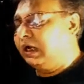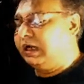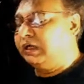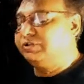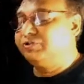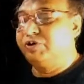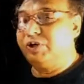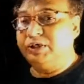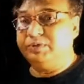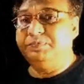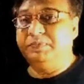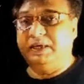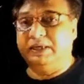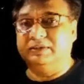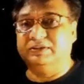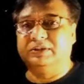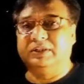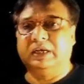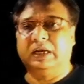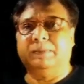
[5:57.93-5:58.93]

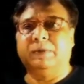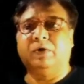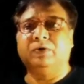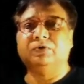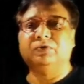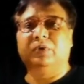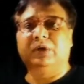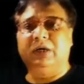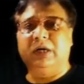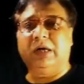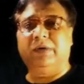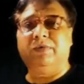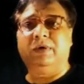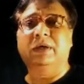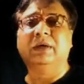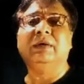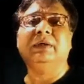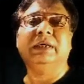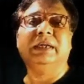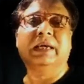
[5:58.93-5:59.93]
treatment about 1
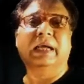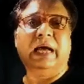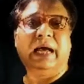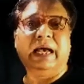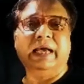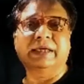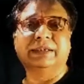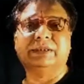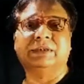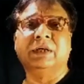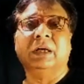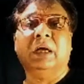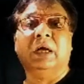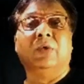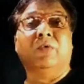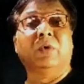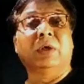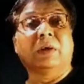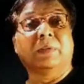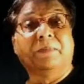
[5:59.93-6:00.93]
hour in ice
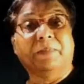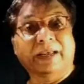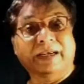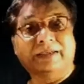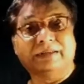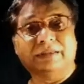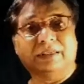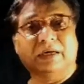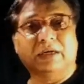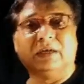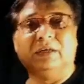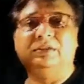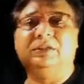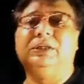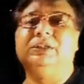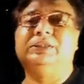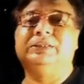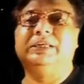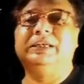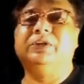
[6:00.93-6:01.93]
will make these E.